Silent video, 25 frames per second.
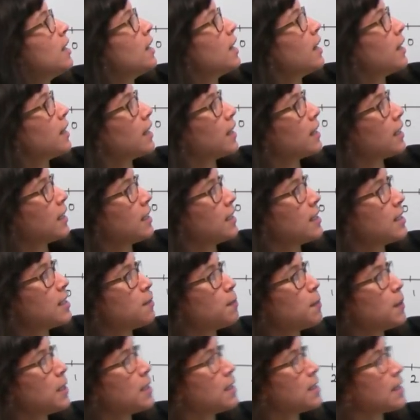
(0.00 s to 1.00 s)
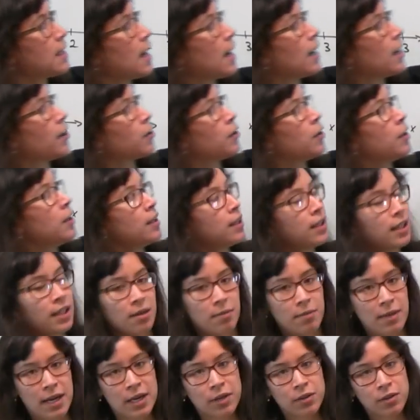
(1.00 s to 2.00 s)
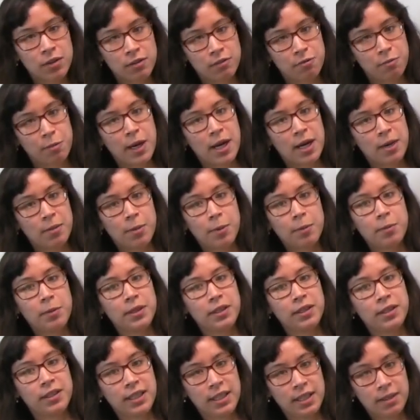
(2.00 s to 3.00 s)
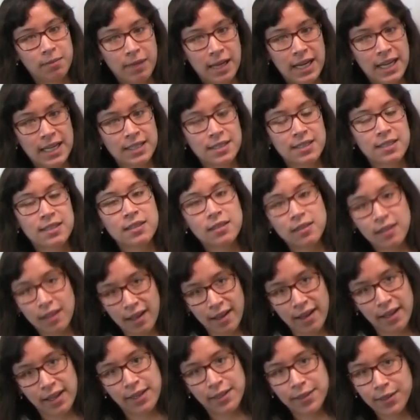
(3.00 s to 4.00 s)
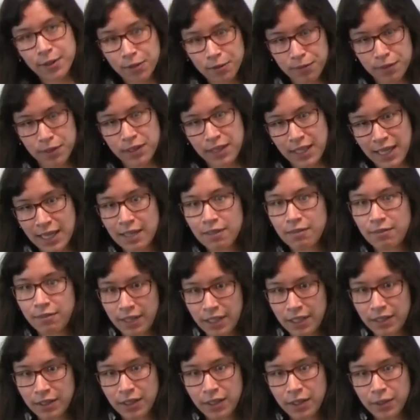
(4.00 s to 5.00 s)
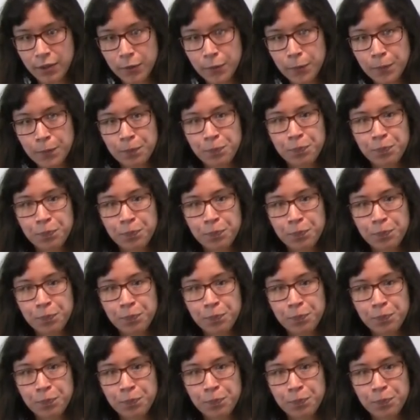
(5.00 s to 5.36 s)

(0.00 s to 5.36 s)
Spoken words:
and then he spits out the amount of probability mass lying over that value.